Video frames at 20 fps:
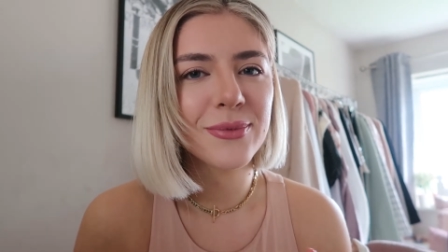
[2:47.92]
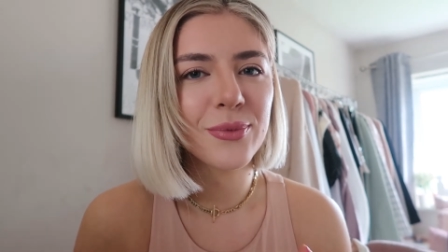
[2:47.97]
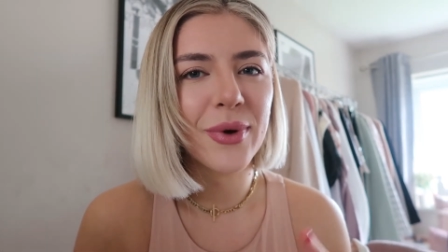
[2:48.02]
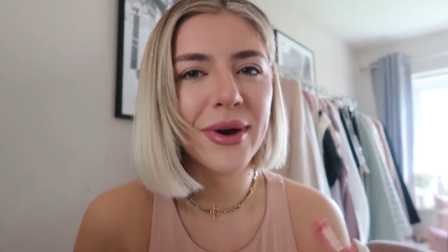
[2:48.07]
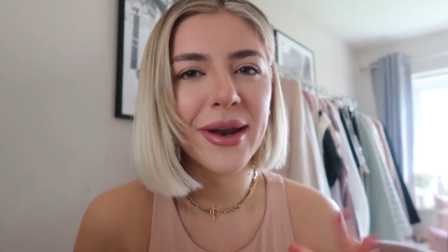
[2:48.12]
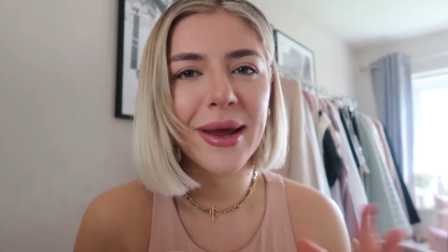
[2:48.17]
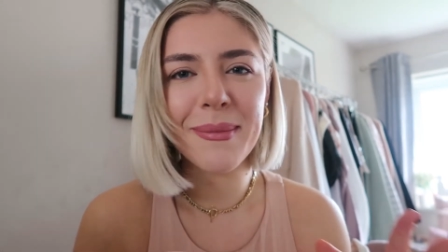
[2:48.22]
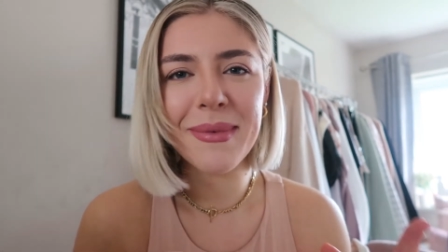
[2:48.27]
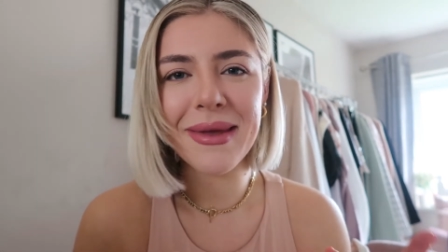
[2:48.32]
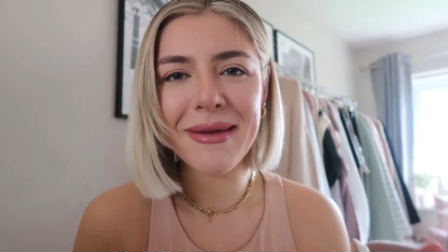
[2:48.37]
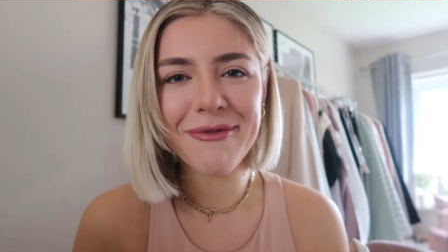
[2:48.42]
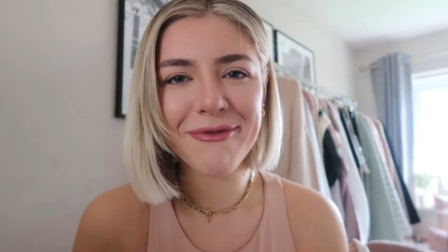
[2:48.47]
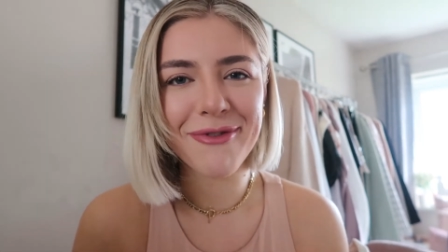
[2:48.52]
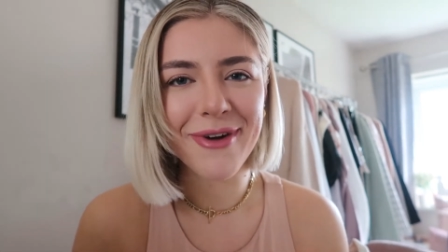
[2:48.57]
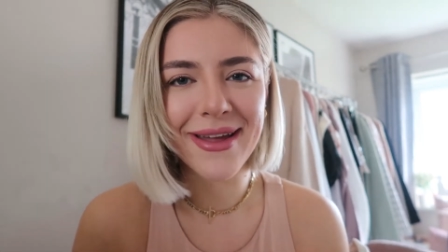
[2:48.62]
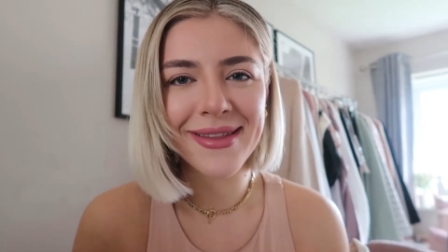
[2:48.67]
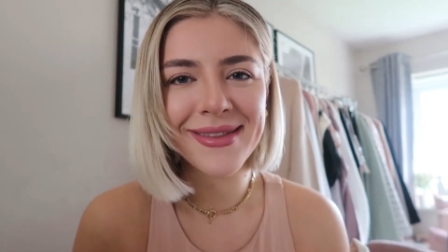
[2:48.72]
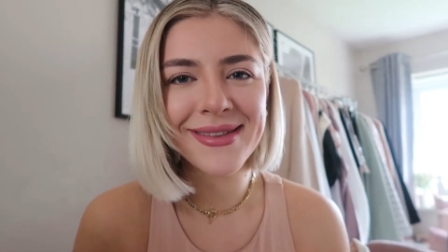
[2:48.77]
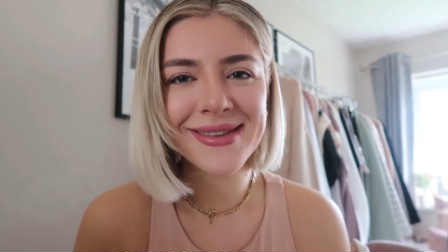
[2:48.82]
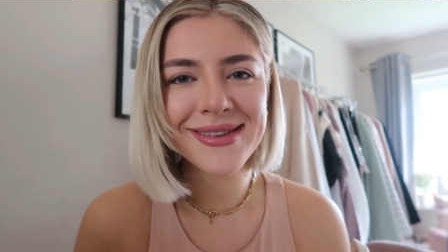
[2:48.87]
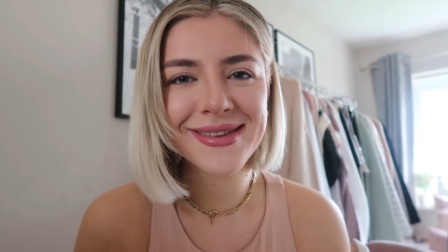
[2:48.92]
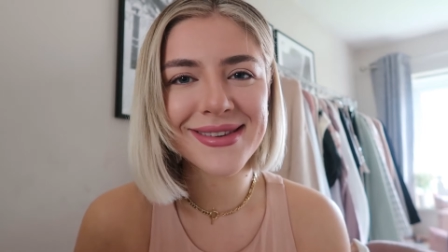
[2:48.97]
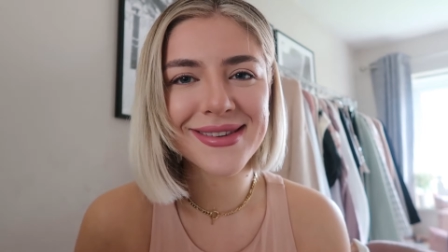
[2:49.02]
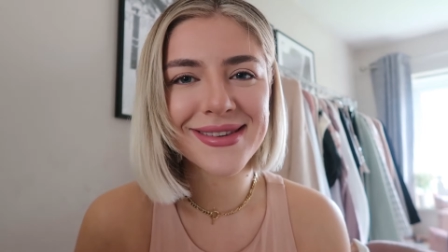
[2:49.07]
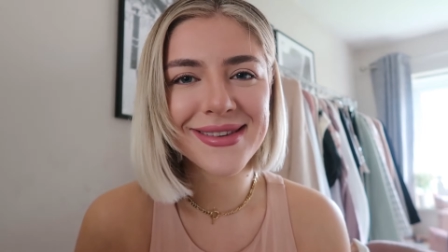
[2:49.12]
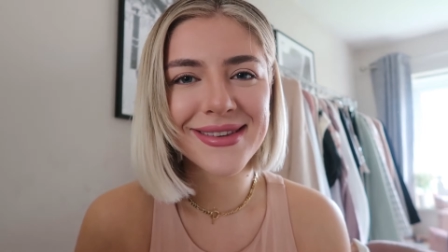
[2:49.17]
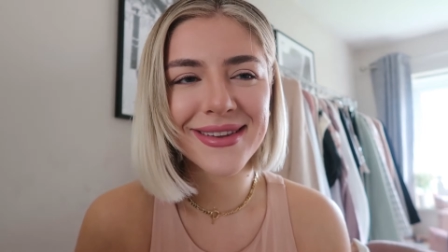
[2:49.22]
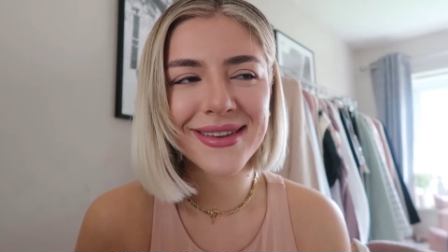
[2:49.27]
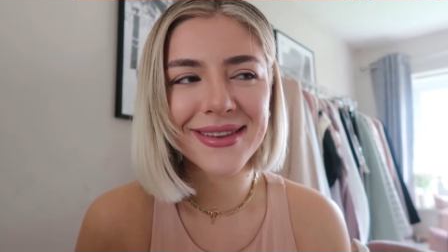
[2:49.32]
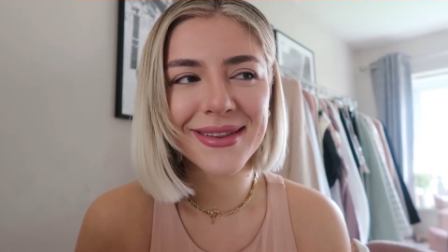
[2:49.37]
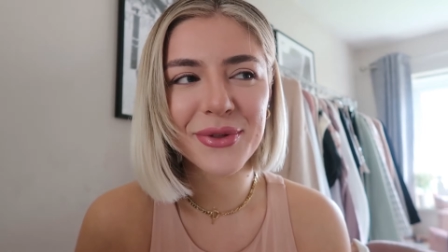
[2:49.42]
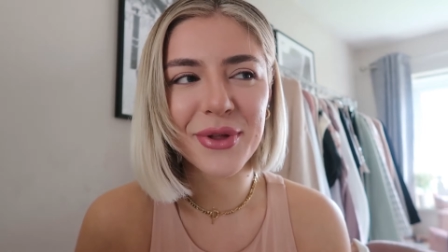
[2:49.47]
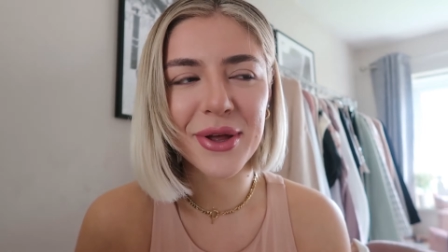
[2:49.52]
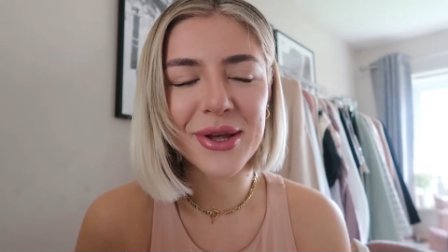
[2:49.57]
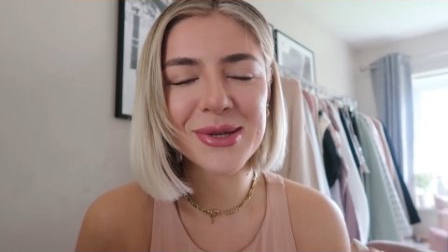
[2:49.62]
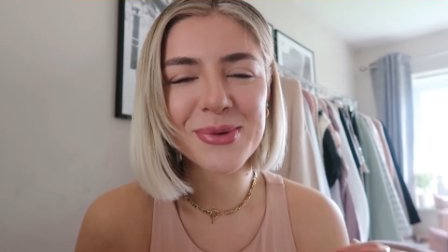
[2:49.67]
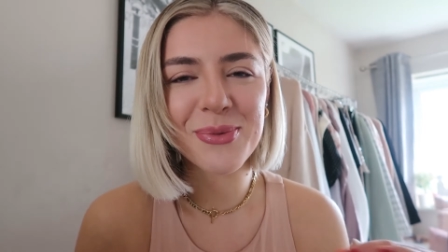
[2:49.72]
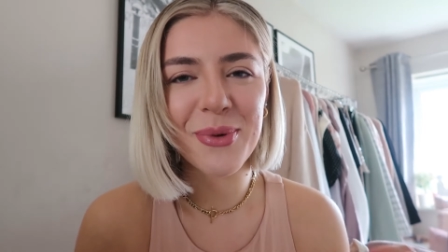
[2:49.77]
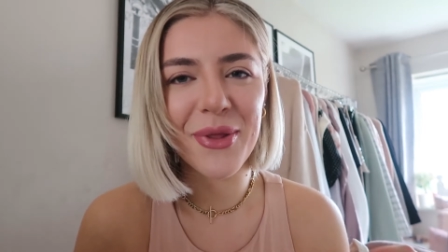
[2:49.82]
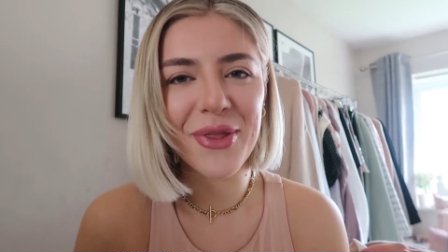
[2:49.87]
when I meet friends,
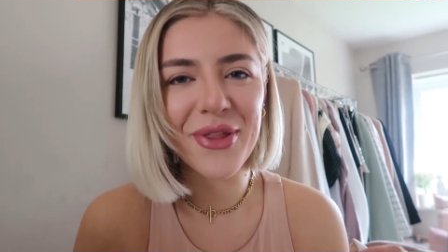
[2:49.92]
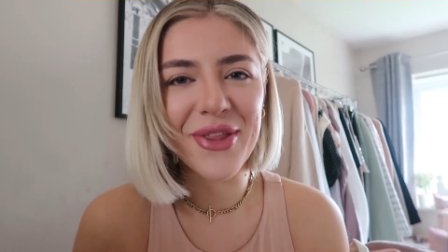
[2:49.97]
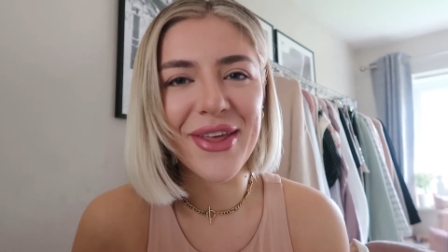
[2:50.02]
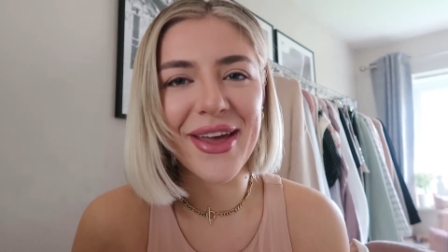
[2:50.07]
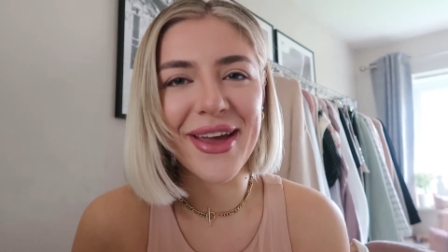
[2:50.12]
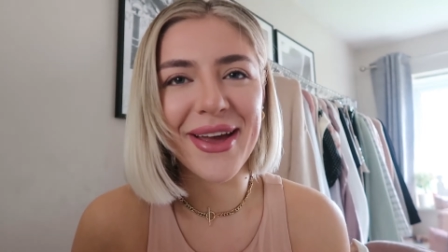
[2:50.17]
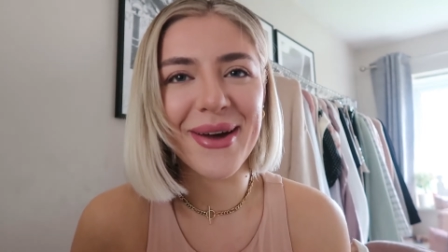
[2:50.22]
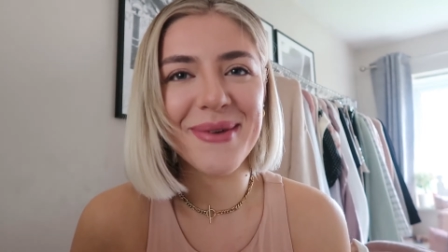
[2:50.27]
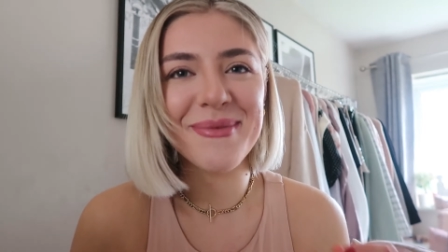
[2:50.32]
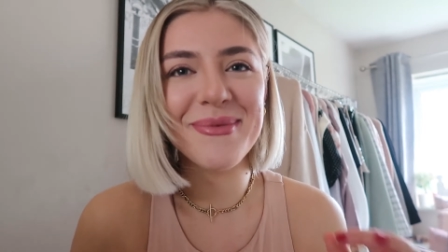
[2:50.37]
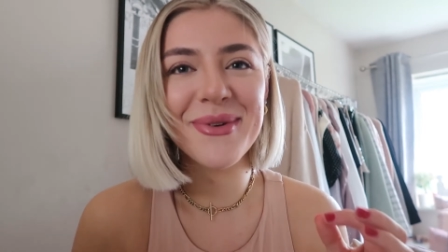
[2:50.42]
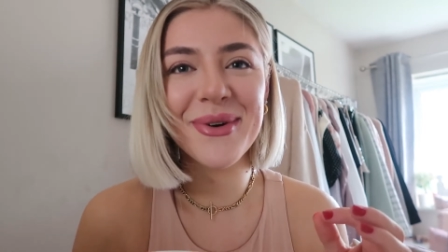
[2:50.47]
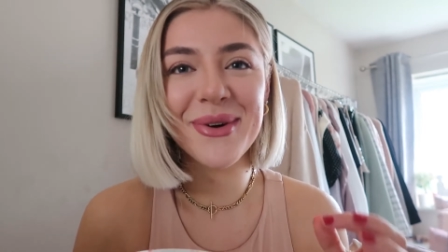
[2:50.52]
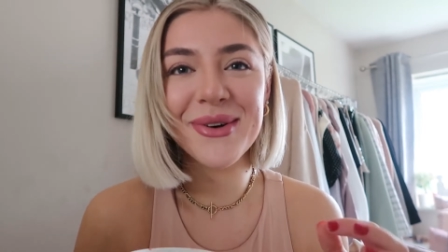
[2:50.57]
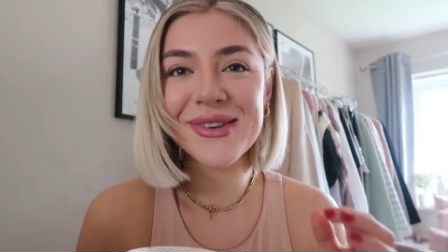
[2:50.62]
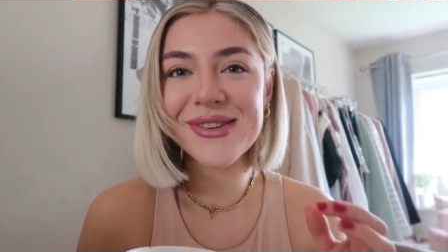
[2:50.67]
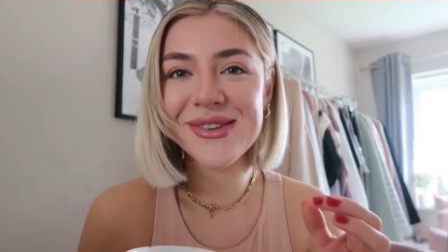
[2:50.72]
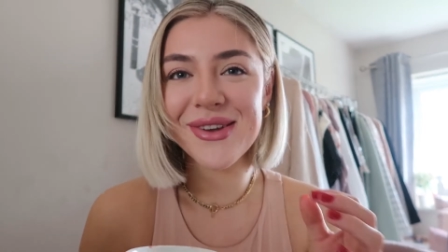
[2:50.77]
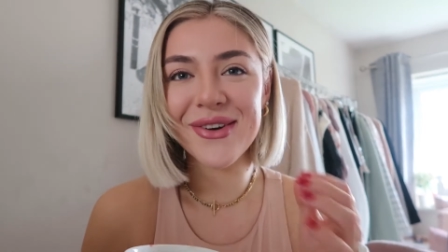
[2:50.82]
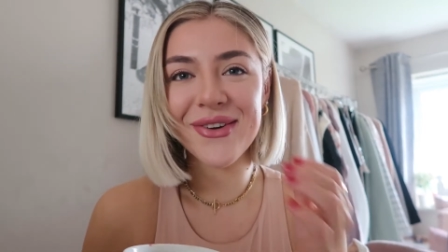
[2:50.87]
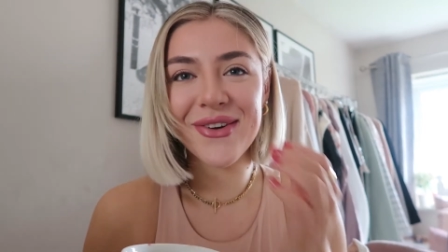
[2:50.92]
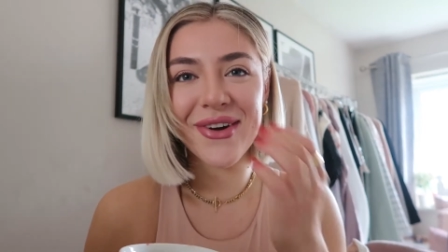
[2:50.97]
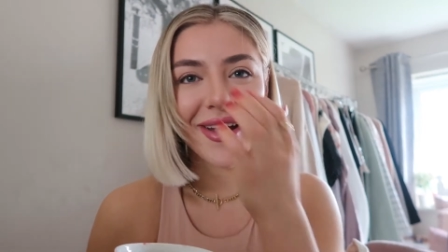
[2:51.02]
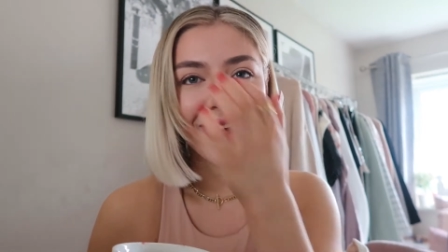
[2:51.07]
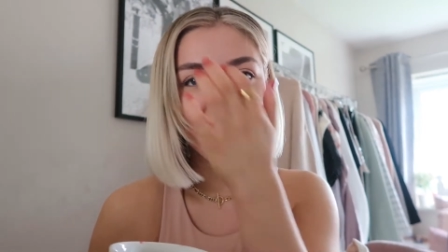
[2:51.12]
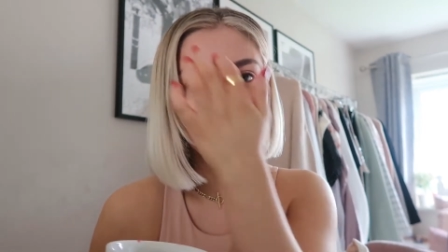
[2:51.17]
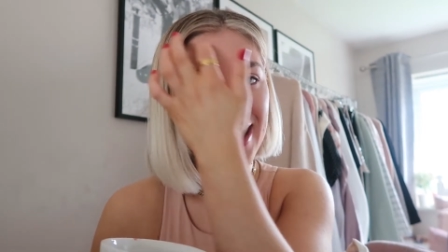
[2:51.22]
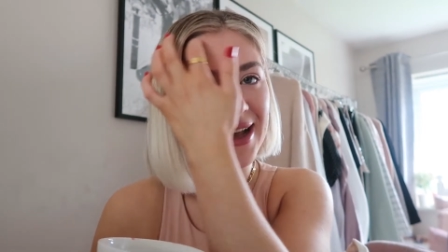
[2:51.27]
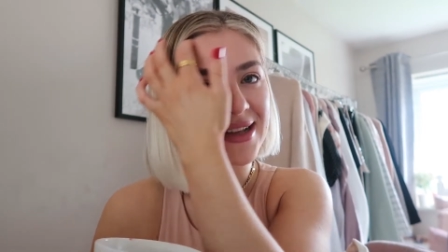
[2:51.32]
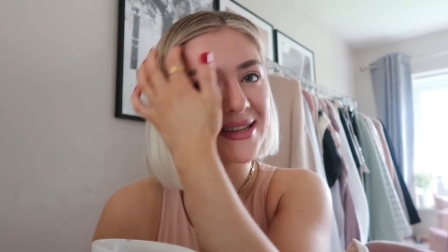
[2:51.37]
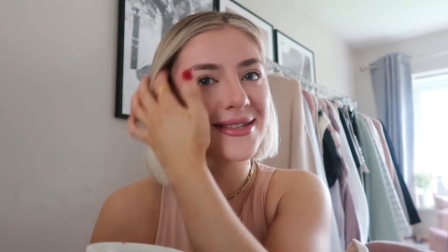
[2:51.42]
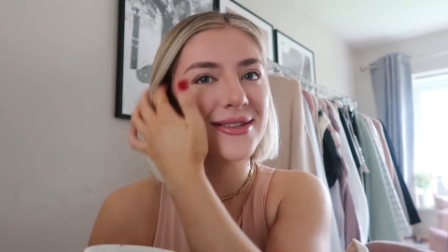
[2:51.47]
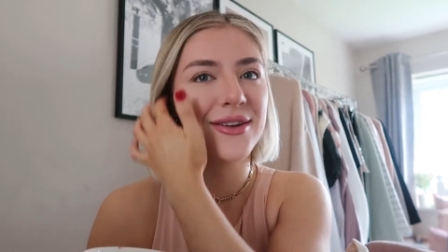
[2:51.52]
that's one thing I'm not so great at.